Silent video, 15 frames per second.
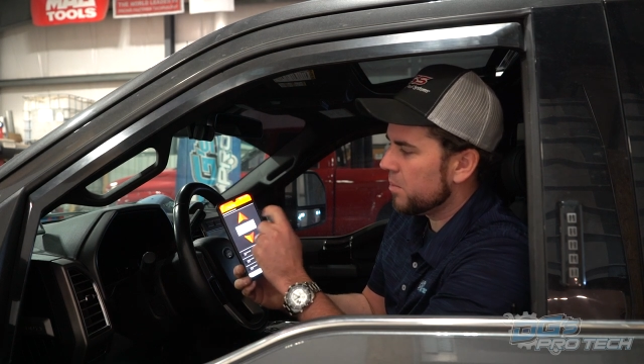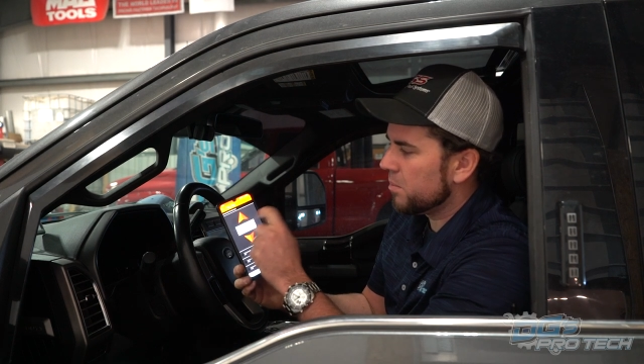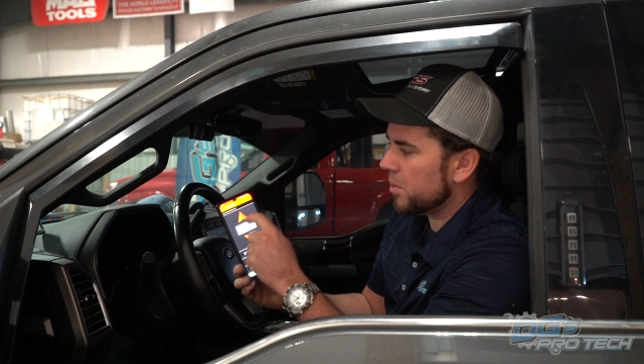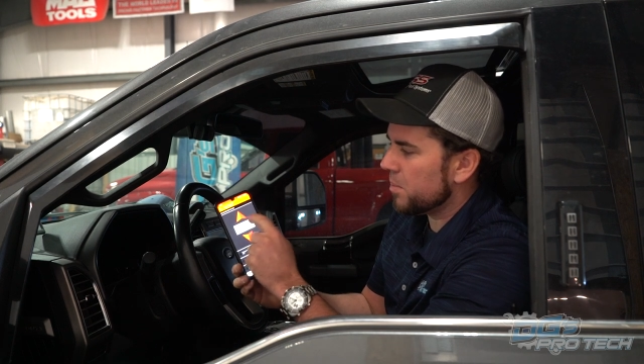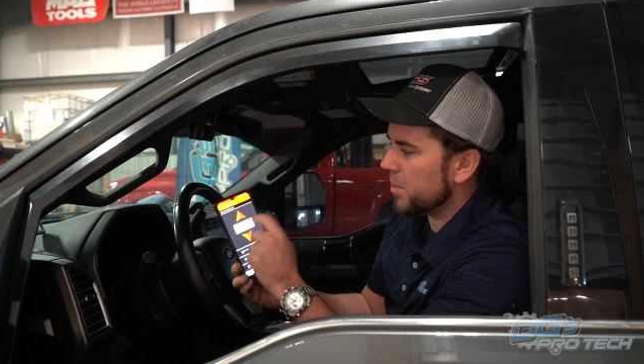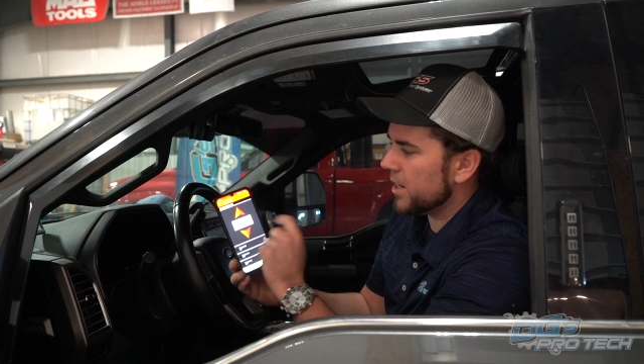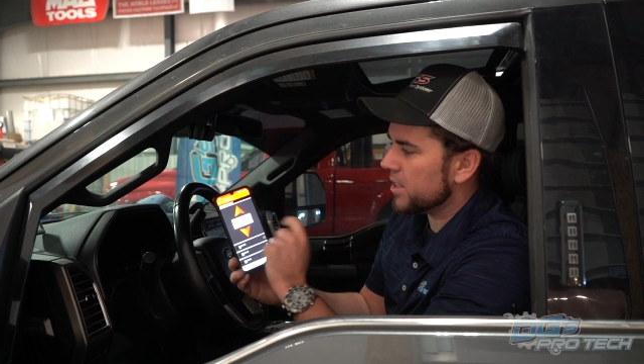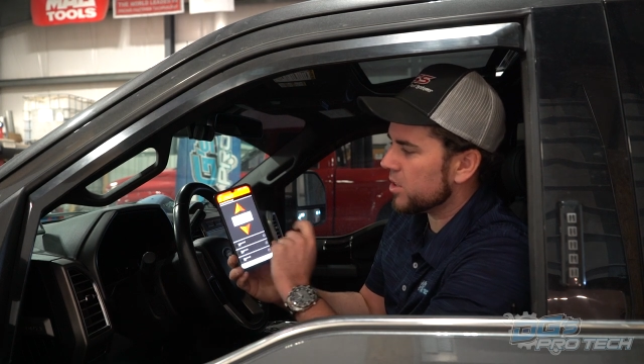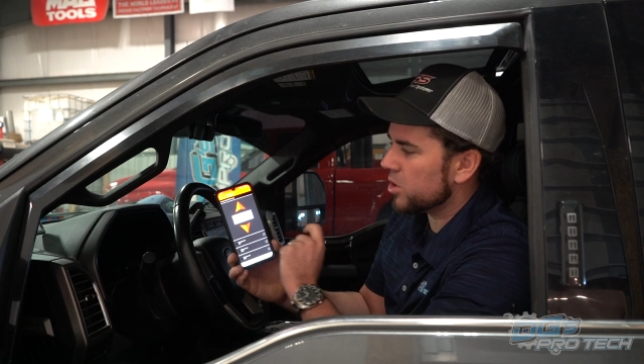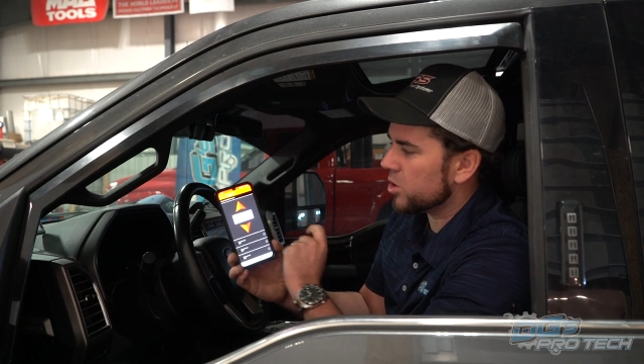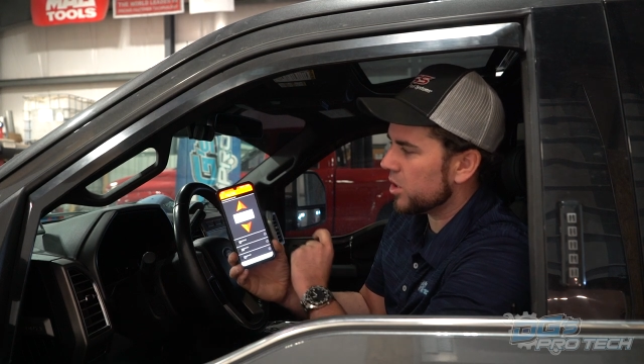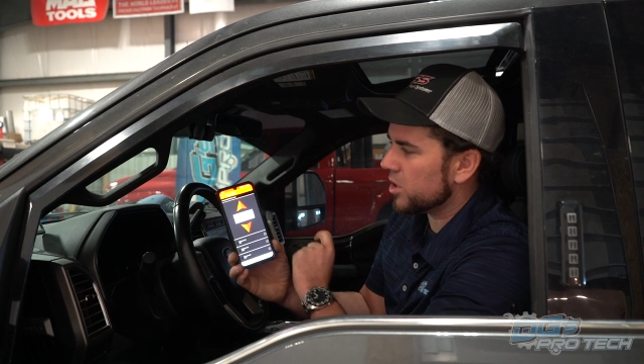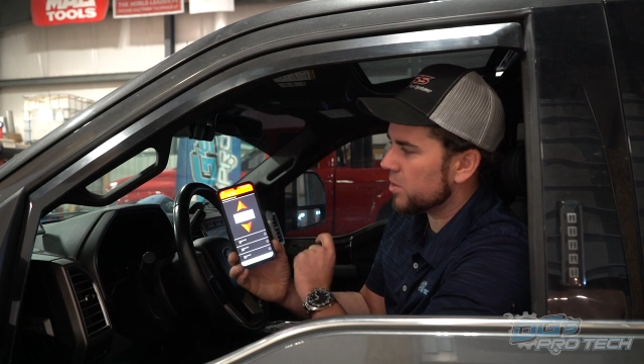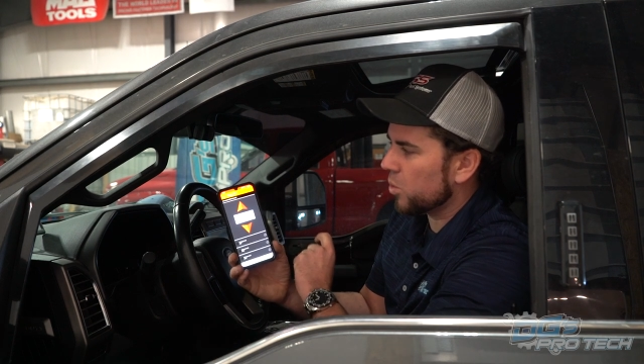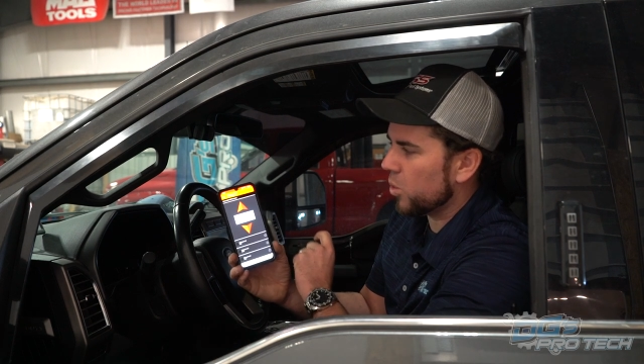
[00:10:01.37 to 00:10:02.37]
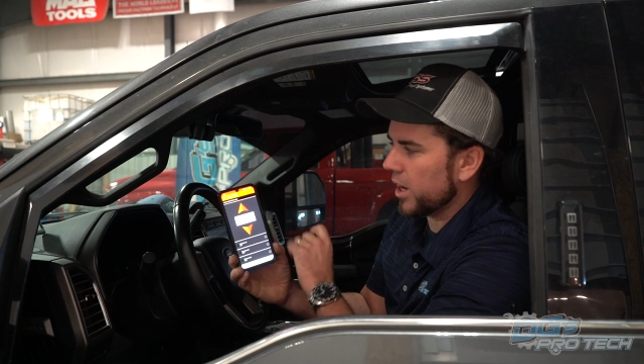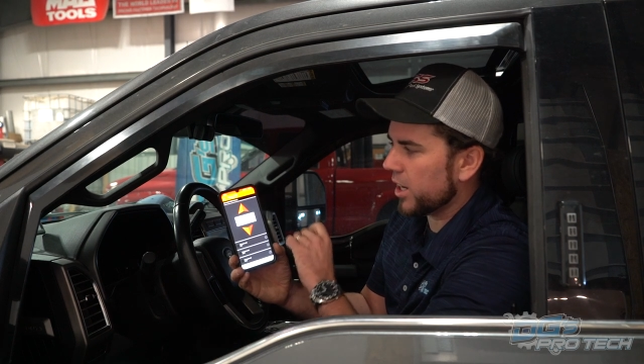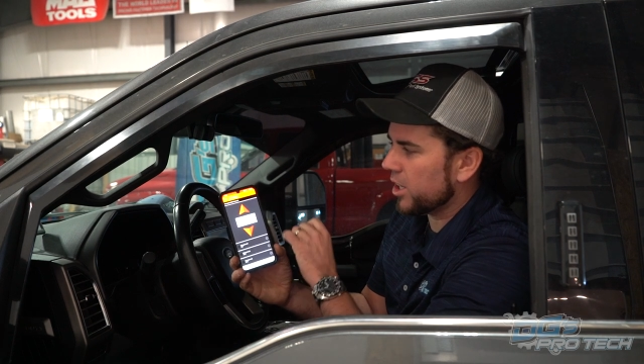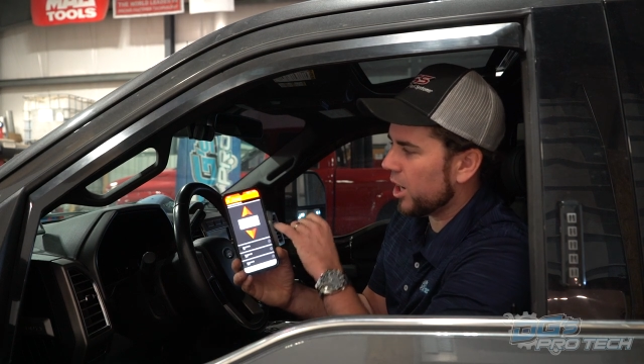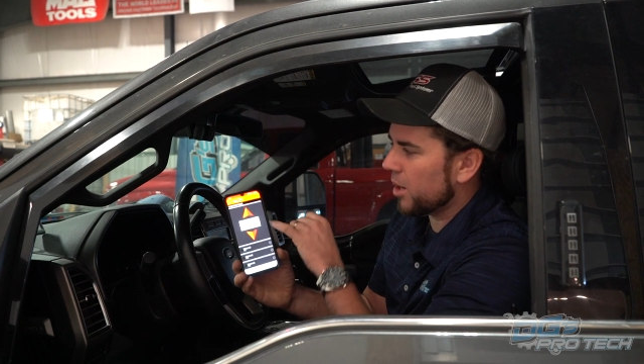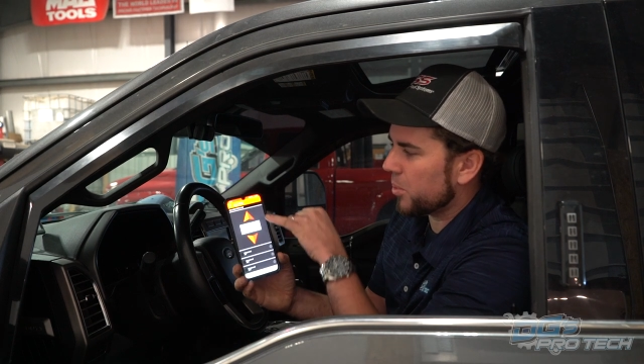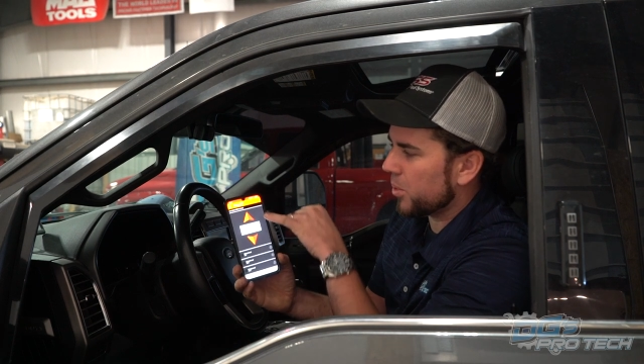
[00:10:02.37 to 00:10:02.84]
but basically show you some
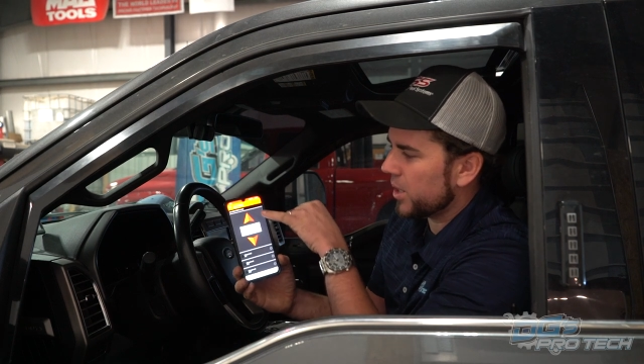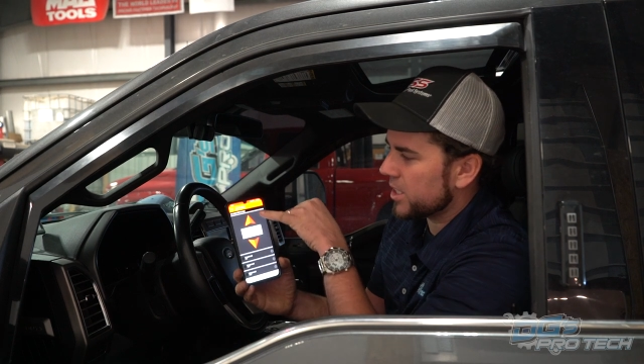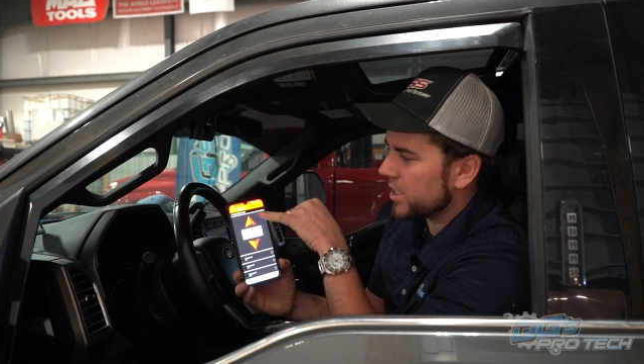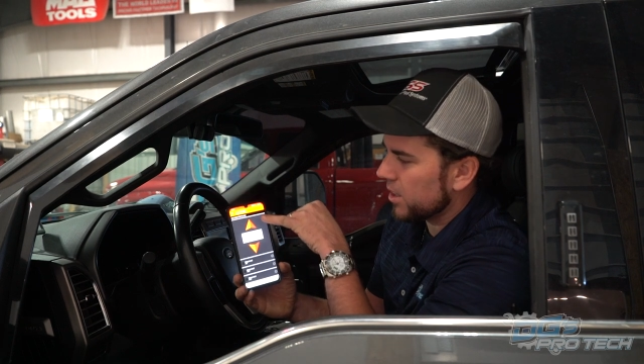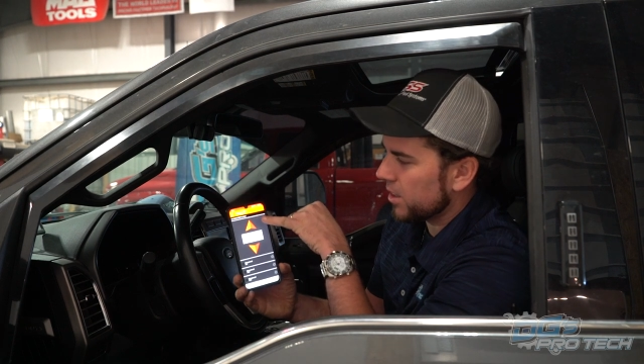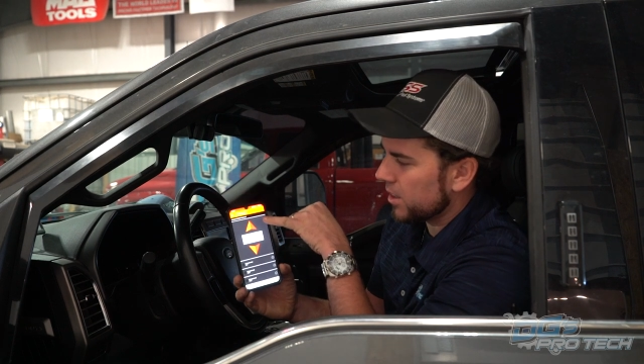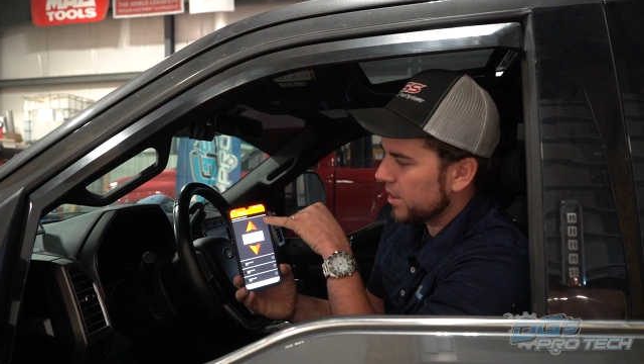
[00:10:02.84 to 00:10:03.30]
quick operation here.